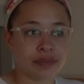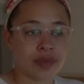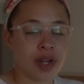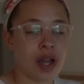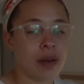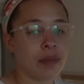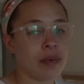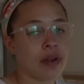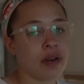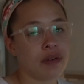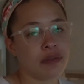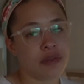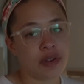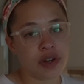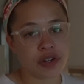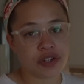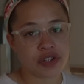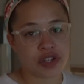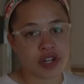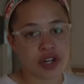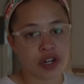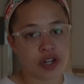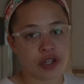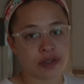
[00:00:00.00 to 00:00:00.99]
I'm gonna finish
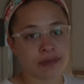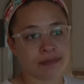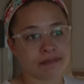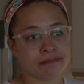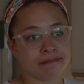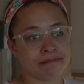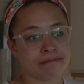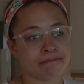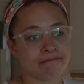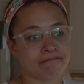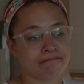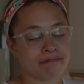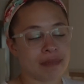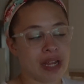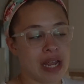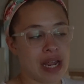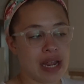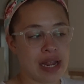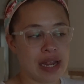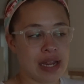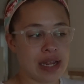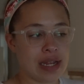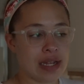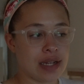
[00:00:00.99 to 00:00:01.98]
dinner
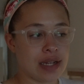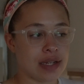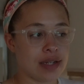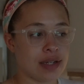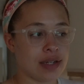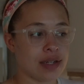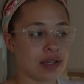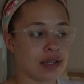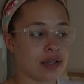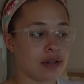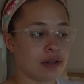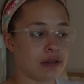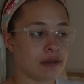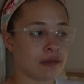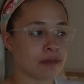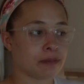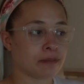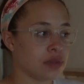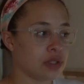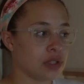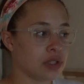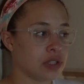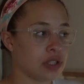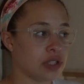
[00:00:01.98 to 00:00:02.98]
and
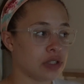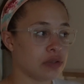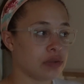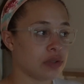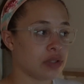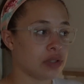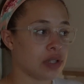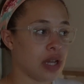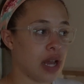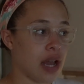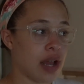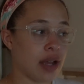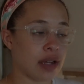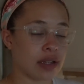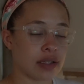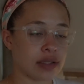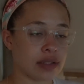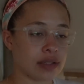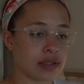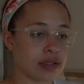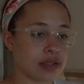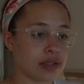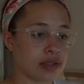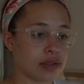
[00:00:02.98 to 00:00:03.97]
just
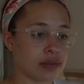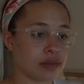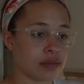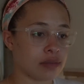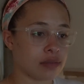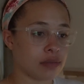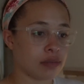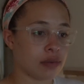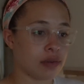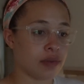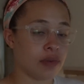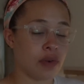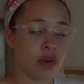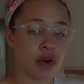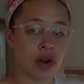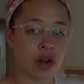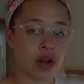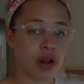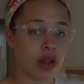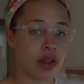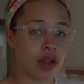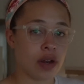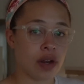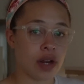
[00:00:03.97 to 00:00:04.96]
relax before
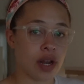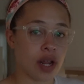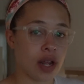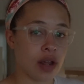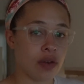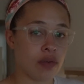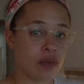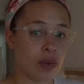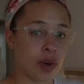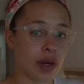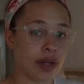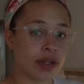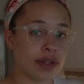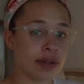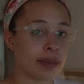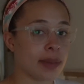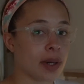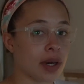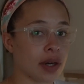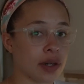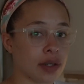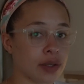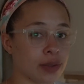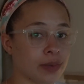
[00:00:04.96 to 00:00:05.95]
another day of work
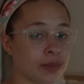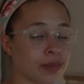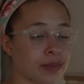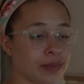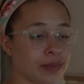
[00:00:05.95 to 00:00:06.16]
tomorrow.